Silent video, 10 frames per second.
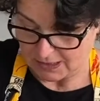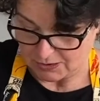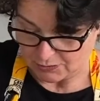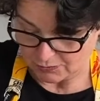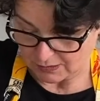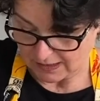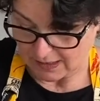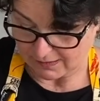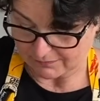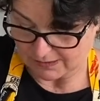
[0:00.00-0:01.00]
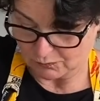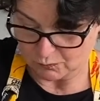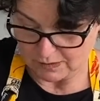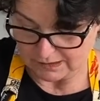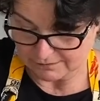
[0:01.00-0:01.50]
You're gonna have these
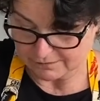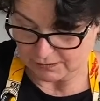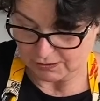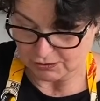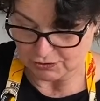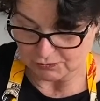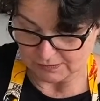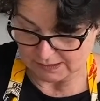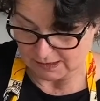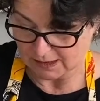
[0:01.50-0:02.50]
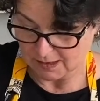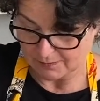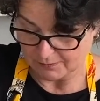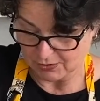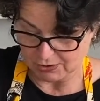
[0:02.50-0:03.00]
wonderful, juicy
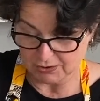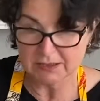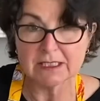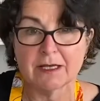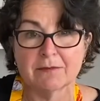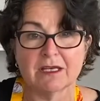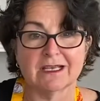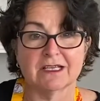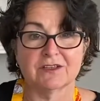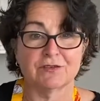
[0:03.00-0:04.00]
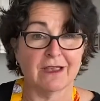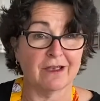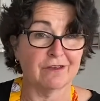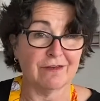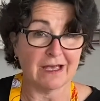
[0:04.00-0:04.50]
burgers because now
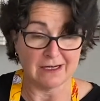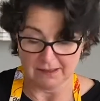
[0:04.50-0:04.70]
you've added a